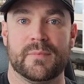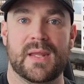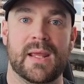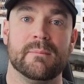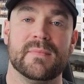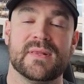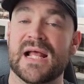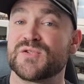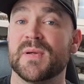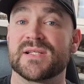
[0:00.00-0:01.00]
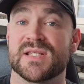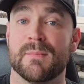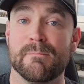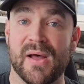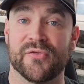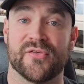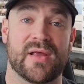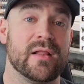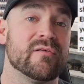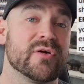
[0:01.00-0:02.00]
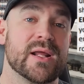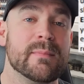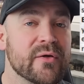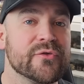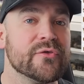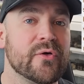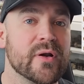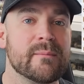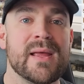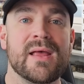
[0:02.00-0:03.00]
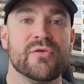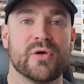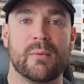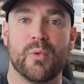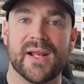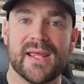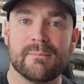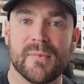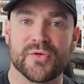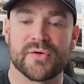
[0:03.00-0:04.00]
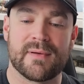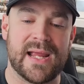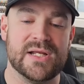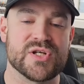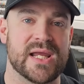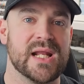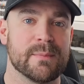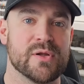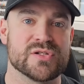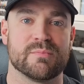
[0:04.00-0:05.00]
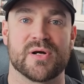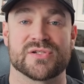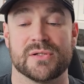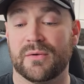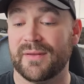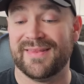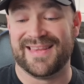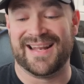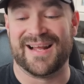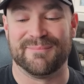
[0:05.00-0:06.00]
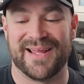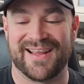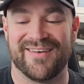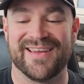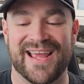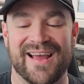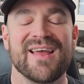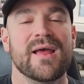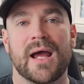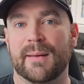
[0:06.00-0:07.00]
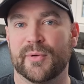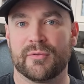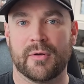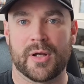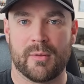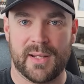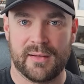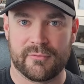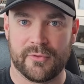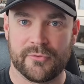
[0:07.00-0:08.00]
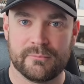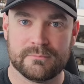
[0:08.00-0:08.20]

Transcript: And that's because of the Meltas. I love running Meltas on them, so I want to get in Melta range. I get up close and personal, and I'm like, oh yeah, I'm re-rolling all my hit rolls.